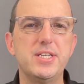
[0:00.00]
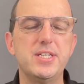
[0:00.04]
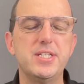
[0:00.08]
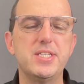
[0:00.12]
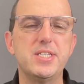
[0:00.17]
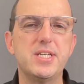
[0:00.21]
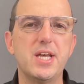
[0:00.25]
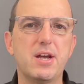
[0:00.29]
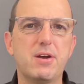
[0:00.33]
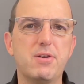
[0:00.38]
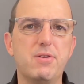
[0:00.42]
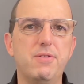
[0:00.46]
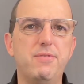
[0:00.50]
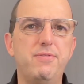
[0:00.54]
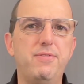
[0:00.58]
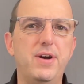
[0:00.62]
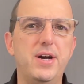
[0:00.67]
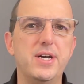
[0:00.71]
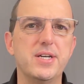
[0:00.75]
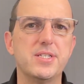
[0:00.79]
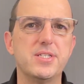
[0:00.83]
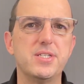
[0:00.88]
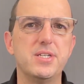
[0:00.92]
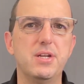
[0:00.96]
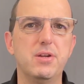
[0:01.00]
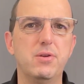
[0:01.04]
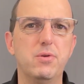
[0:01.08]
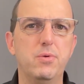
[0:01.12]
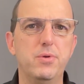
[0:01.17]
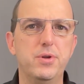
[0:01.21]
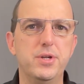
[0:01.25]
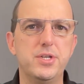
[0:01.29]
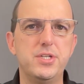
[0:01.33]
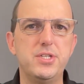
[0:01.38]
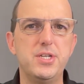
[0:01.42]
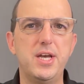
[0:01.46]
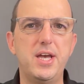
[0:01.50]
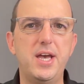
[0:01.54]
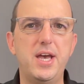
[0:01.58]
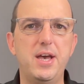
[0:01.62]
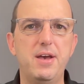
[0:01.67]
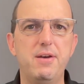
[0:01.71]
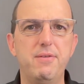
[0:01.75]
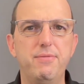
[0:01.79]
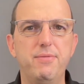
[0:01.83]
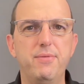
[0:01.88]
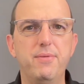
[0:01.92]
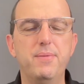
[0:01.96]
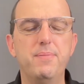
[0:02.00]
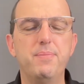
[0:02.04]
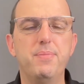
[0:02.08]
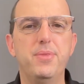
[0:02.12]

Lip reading: is sacrificed in order to have